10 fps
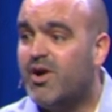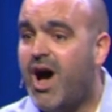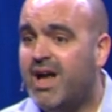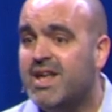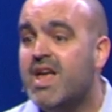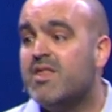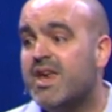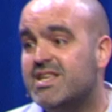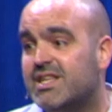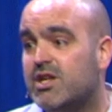God that
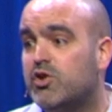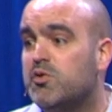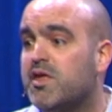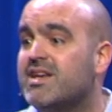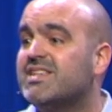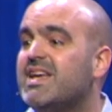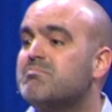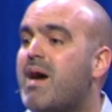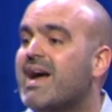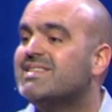he's going to do things in
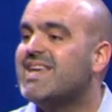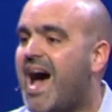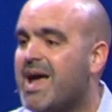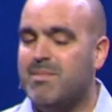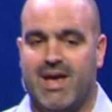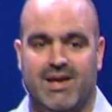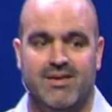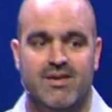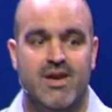my timing.